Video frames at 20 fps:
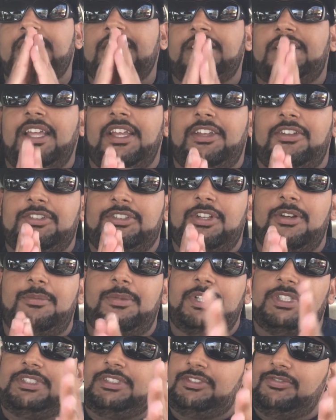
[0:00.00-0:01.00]
thank you so
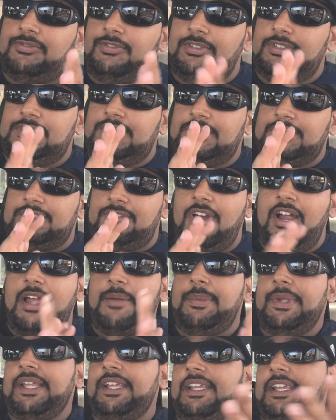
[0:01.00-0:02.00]
much for
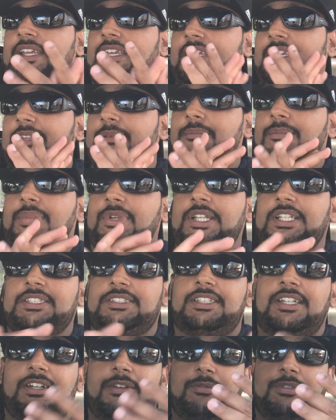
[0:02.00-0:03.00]
subscribing, and please
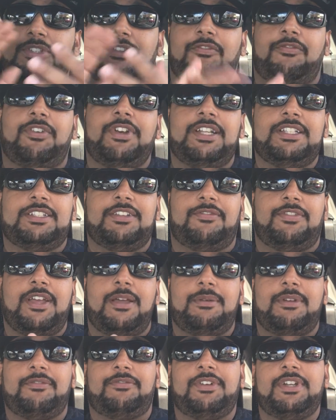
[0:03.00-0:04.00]
share it with your friends and
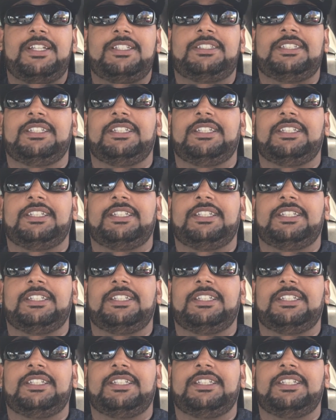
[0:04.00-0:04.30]
family friends.